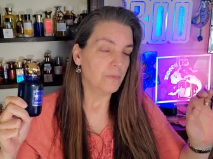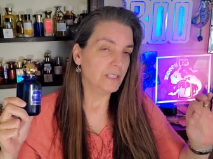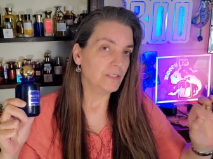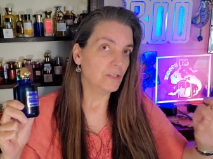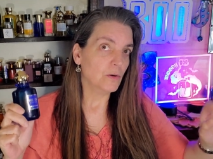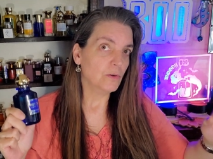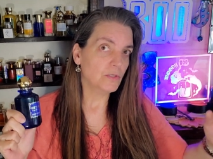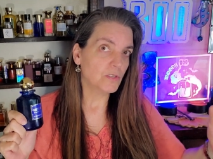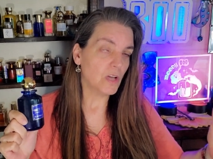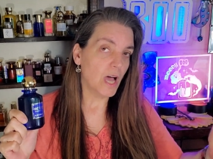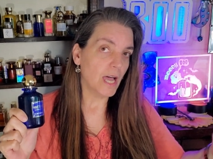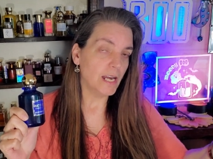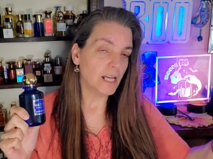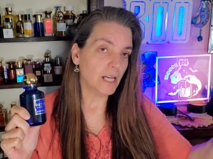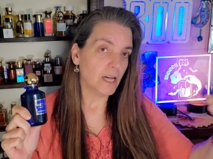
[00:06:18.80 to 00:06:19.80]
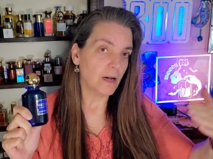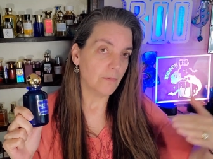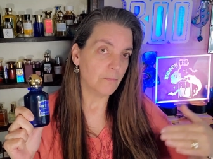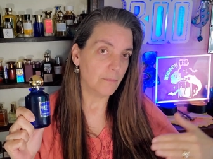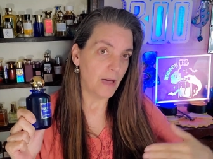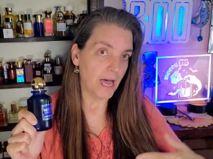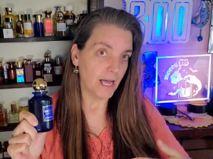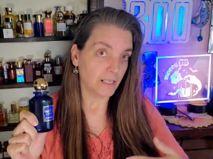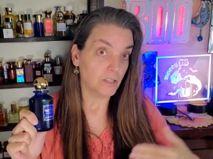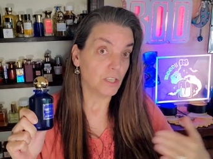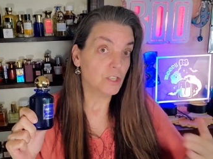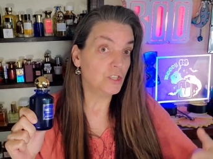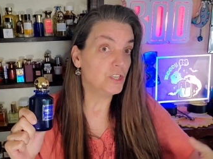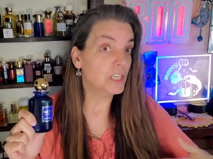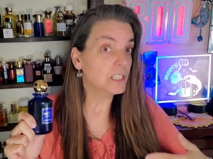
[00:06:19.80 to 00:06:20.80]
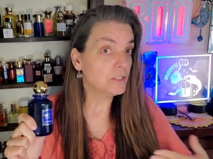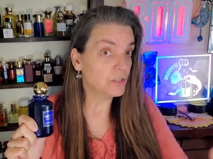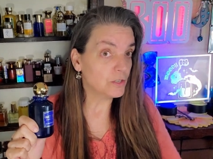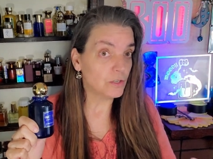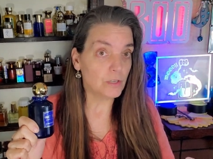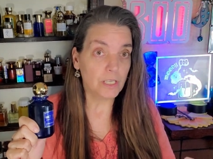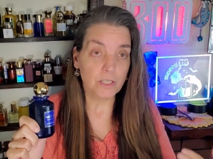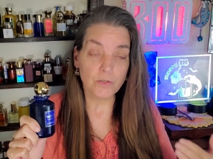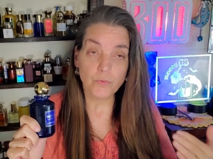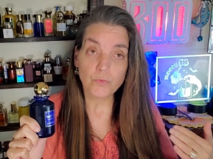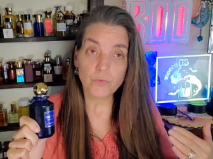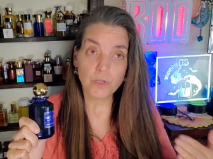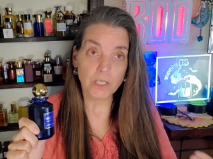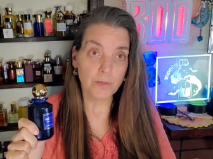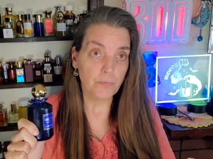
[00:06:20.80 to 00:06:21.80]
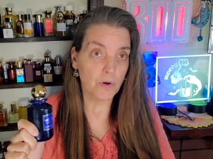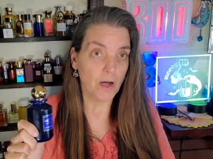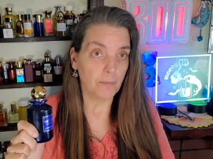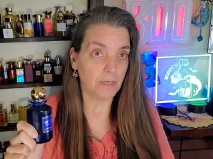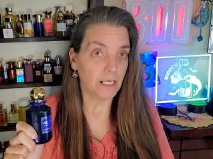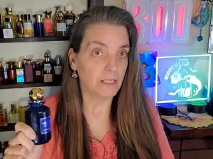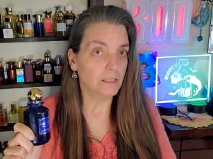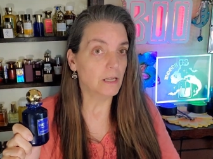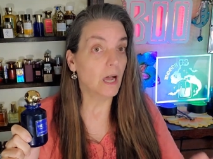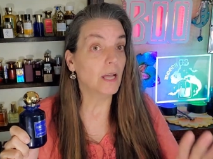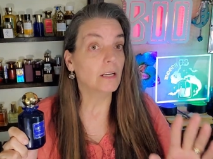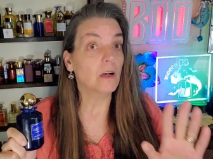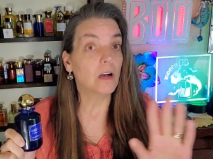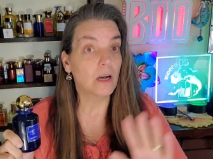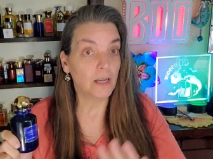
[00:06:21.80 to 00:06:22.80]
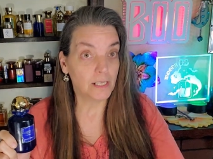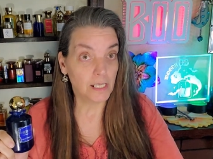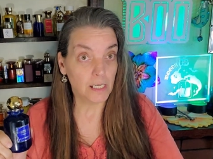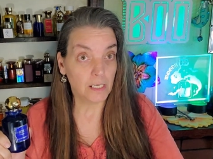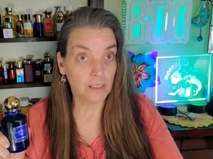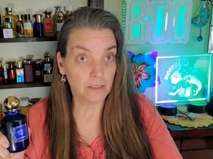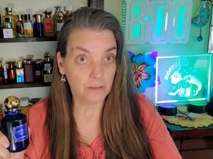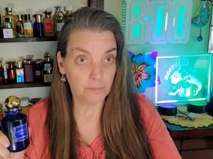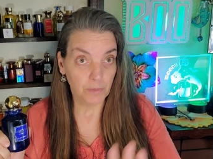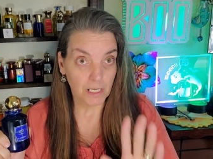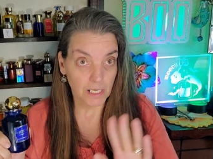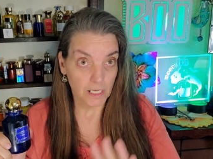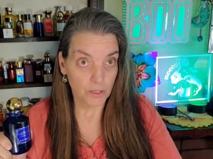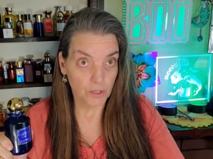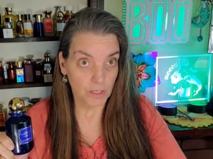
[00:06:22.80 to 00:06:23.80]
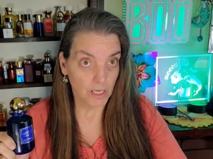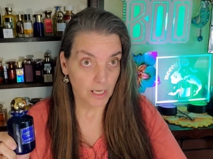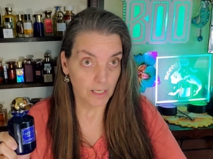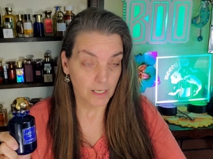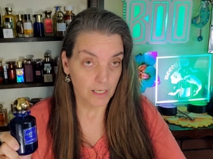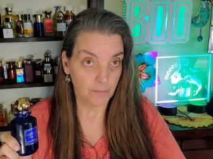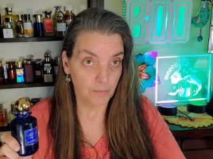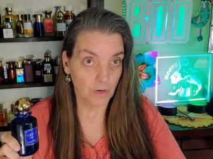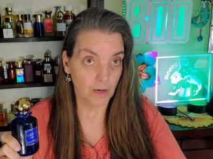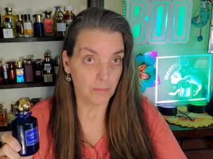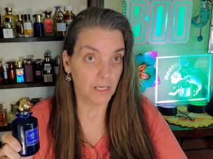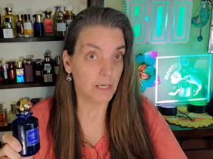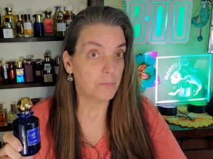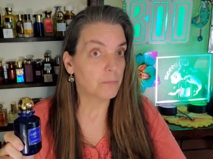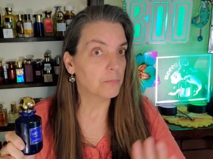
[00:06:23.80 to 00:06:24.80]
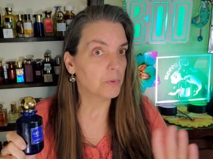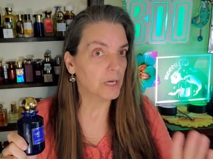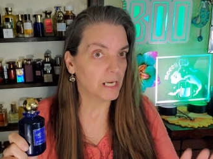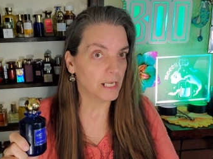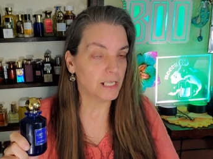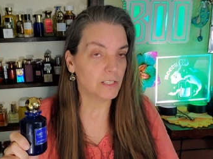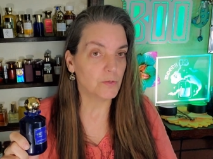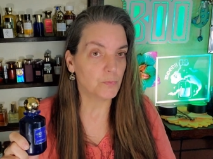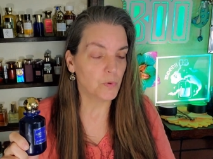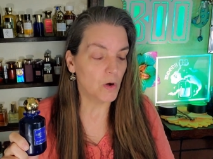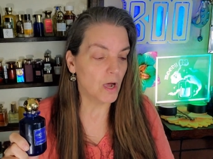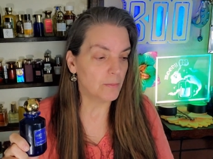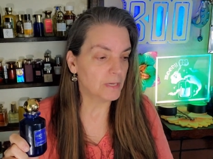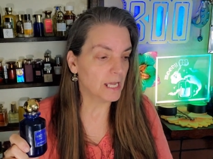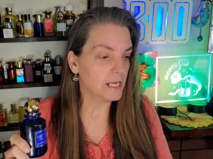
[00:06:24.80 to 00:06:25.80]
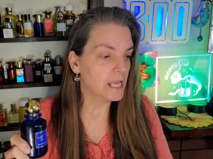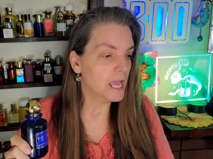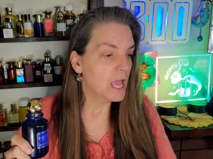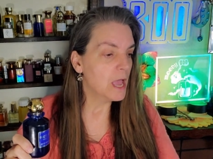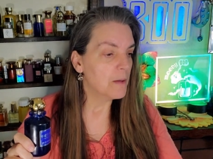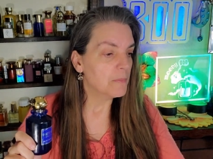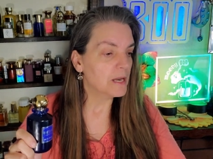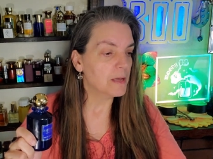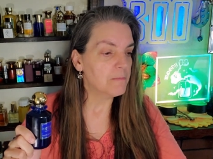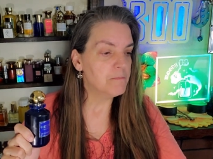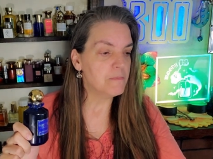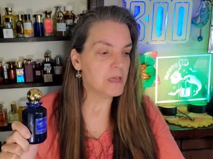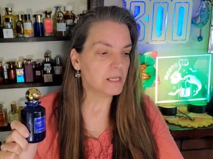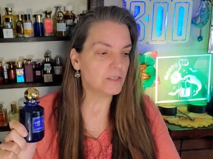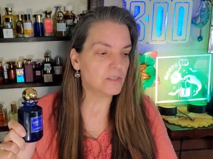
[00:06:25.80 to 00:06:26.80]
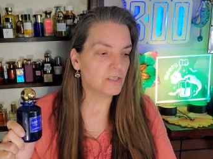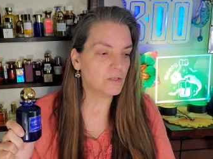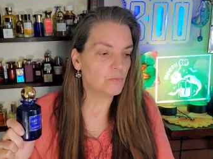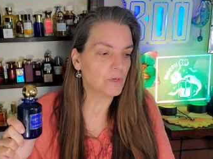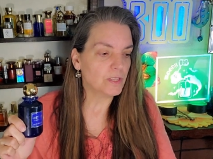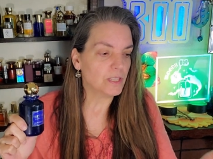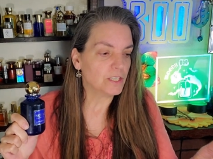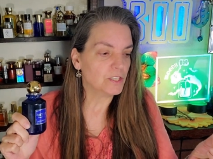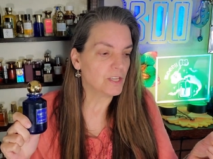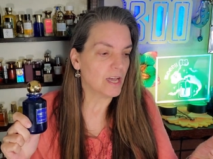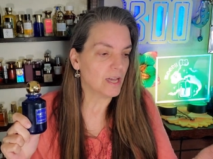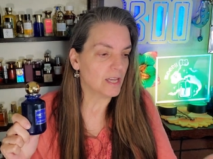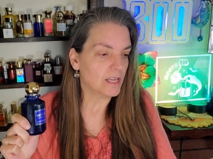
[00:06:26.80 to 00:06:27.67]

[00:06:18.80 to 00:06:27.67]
but those kind of come back. The ginger is really prominent, not Ani by Nishane kind of prominent, but it's prominent. But it mixes with the